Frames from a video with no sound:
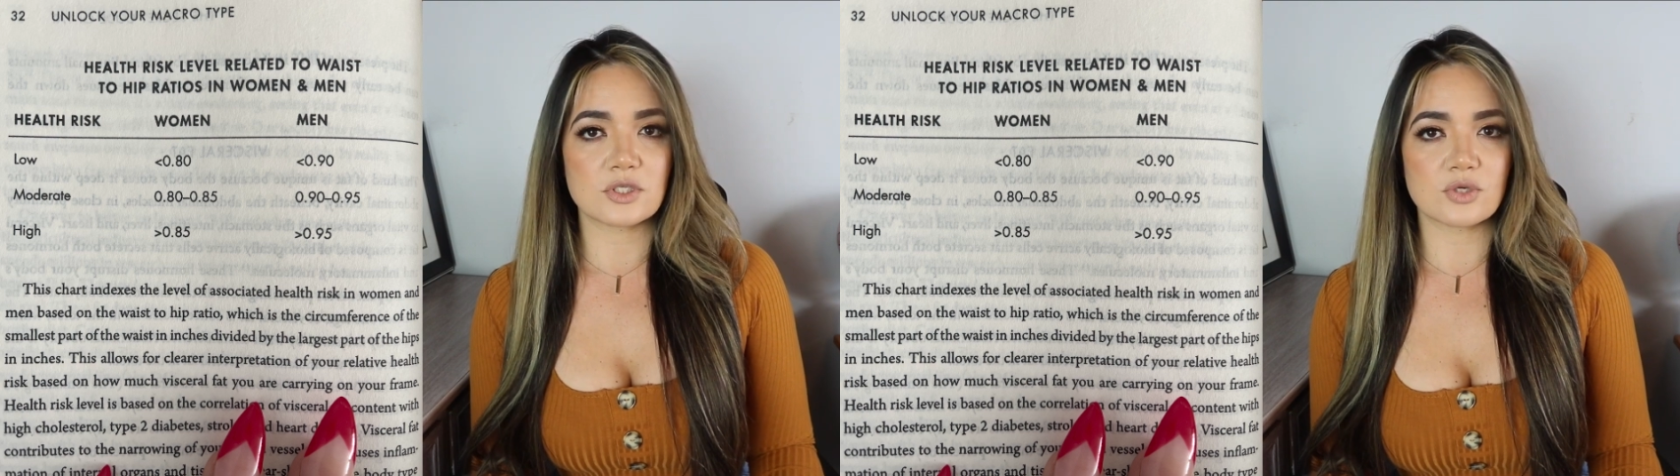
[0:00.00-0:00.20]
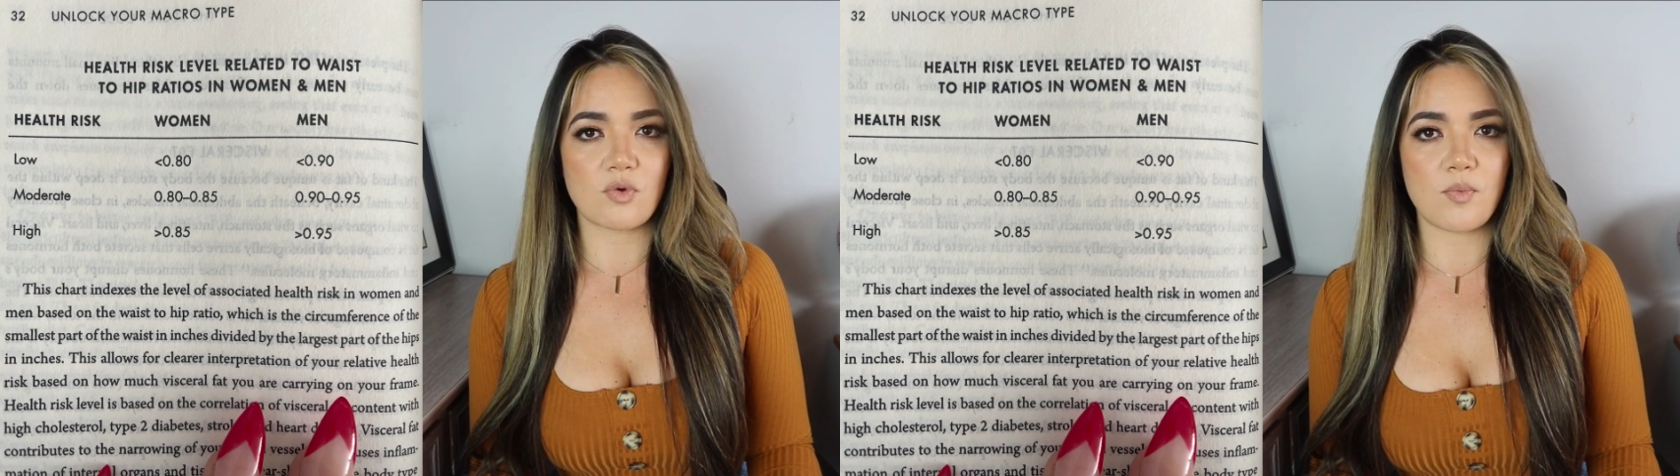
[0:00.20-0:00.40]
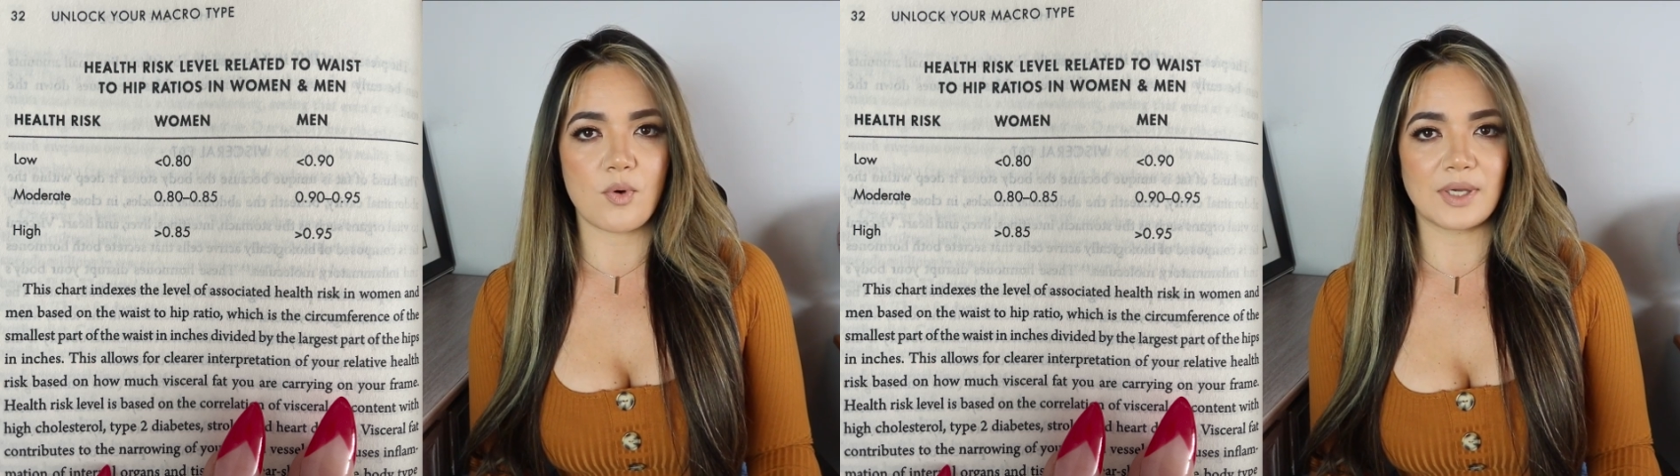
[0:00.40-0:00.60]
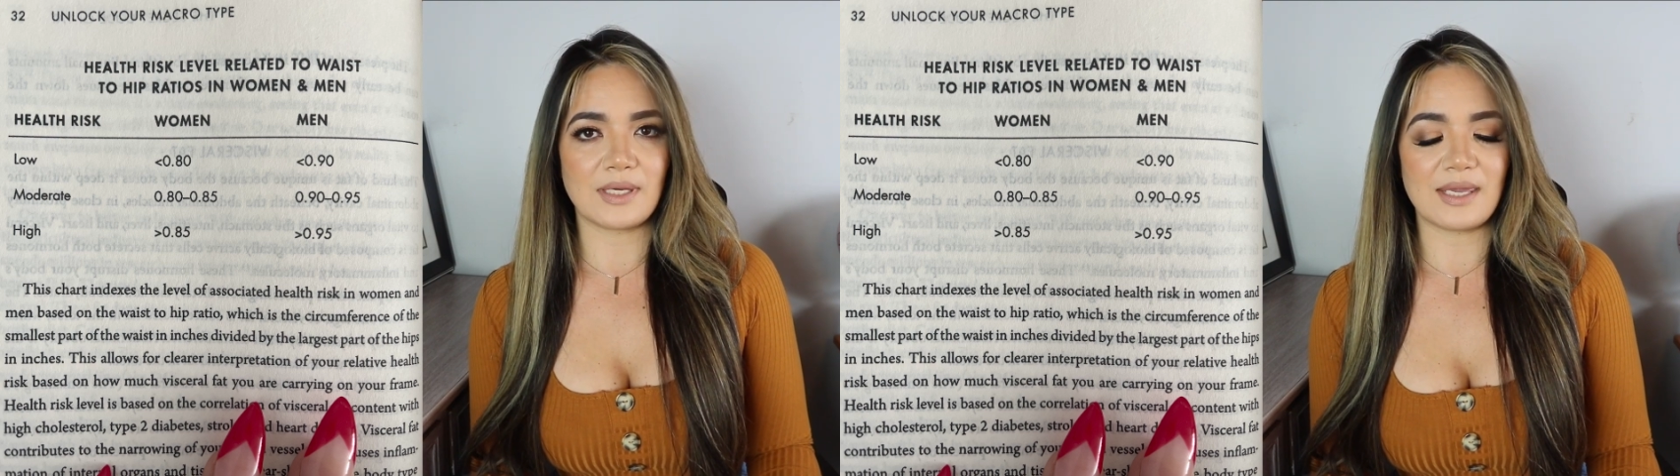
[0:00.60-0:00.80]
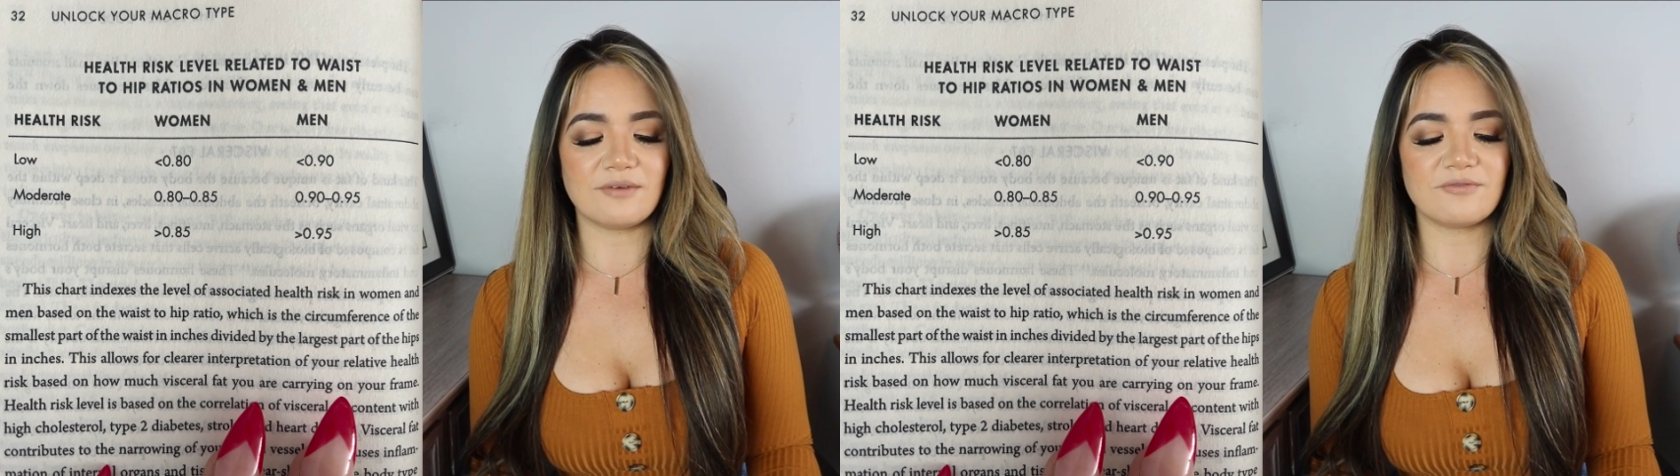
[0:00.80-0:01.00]

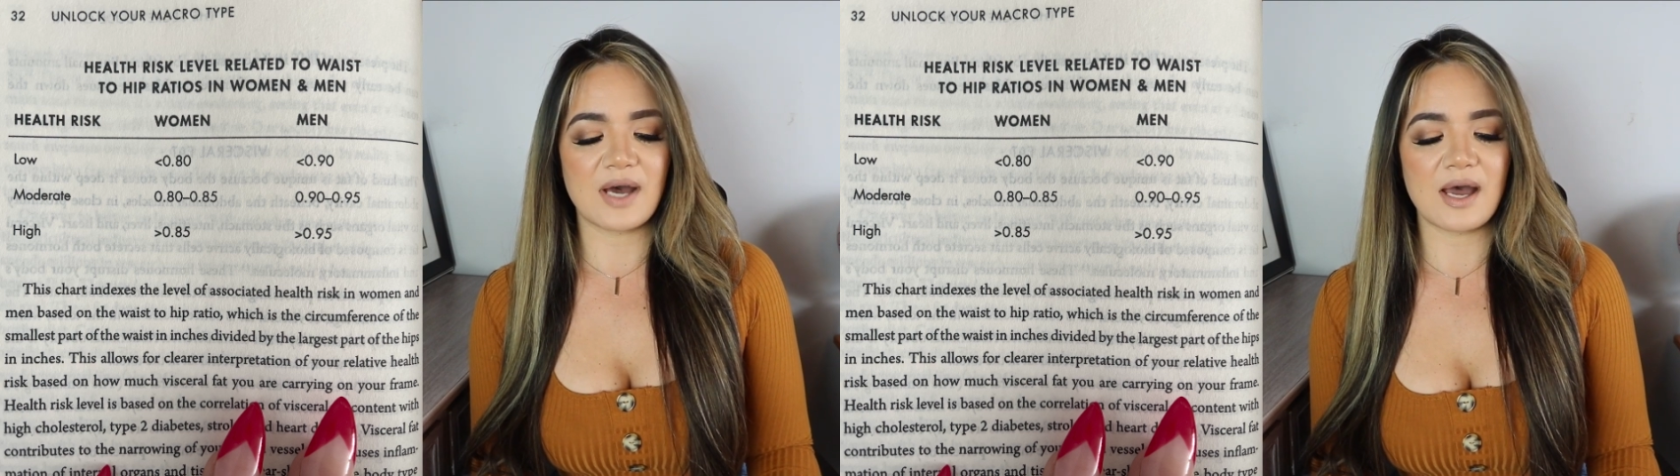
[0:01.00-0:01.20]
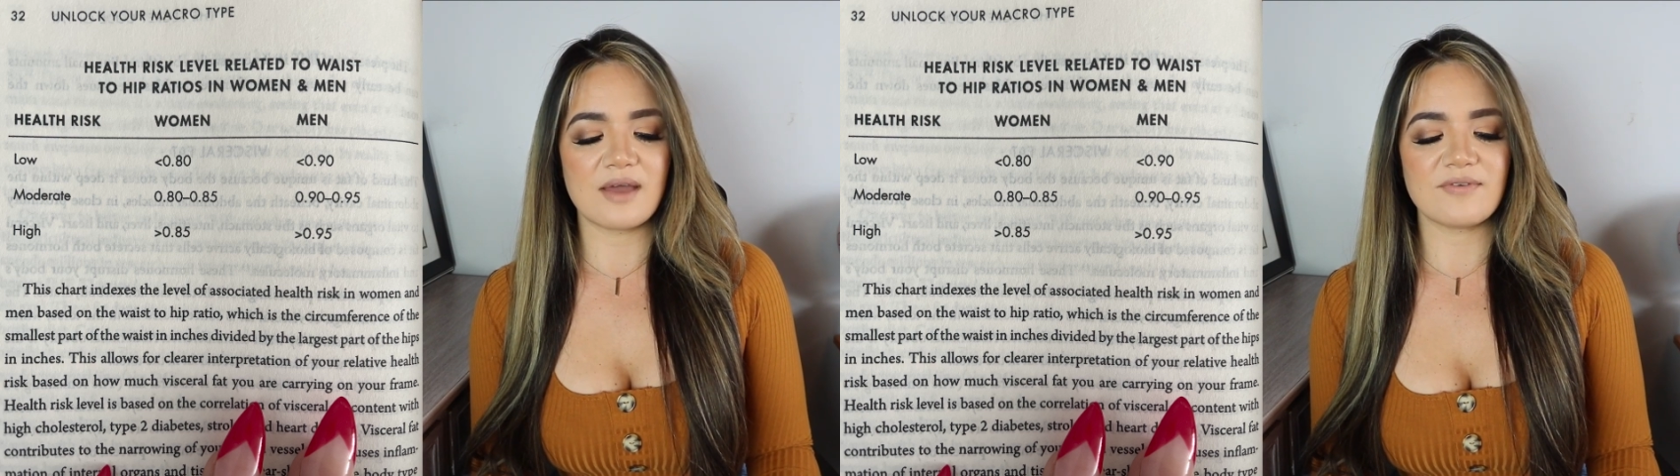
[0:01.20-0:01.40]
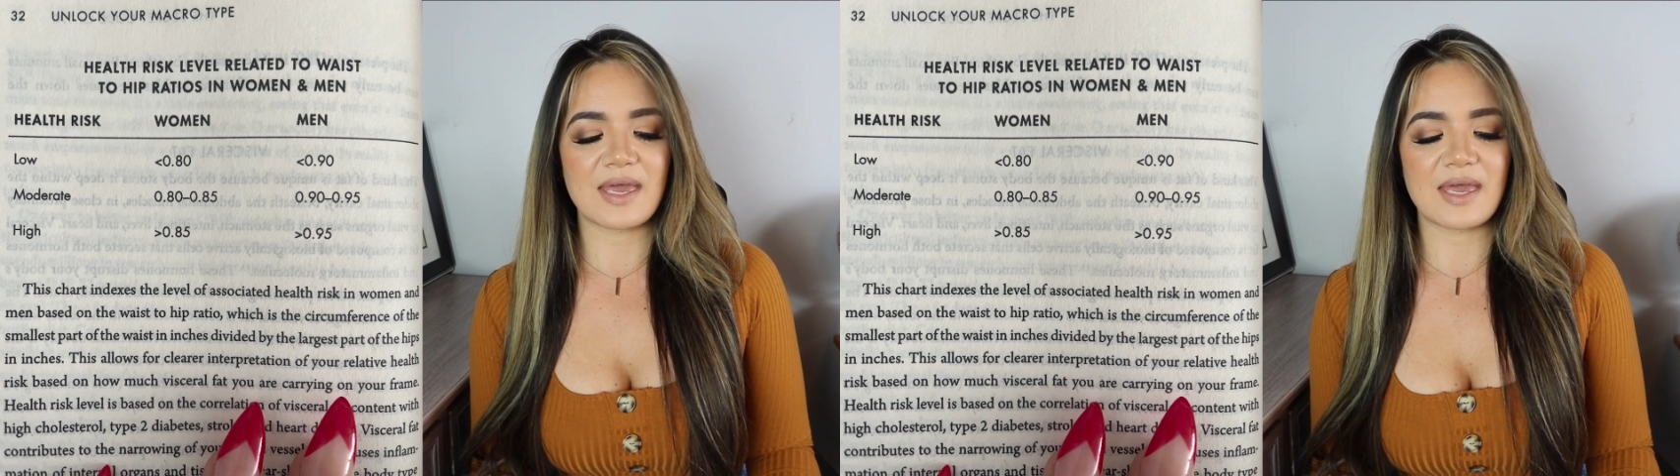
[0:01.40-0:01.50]
0.85